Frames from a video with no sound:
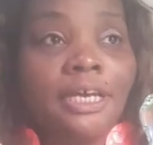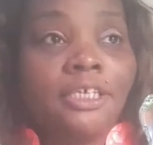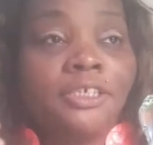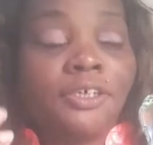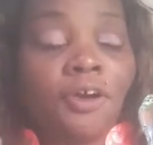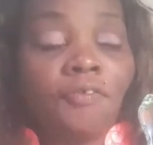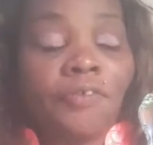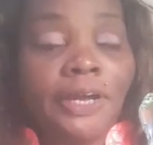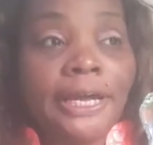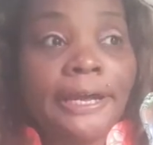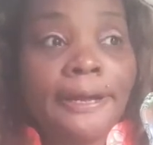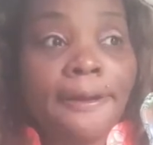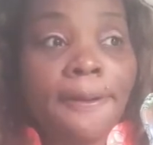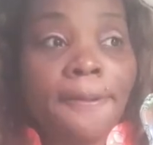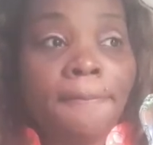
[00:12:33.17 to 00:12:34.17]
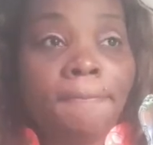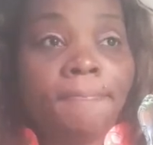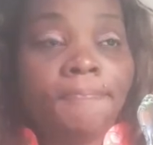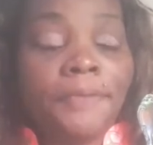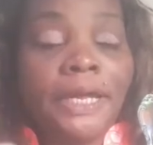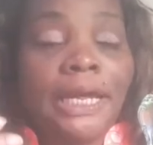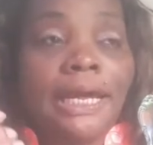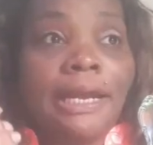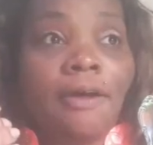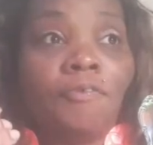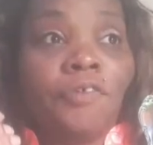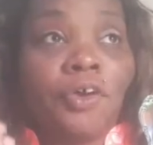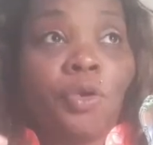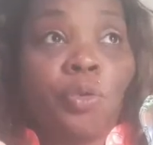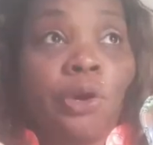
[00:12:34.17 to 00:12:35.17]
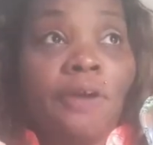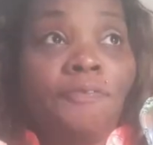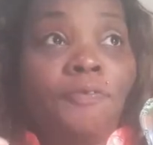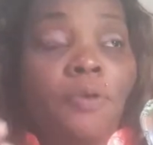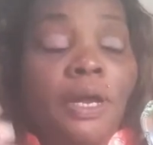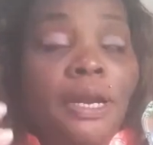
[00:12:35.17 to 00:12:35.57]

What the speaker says: serving him, and I'm very grateful.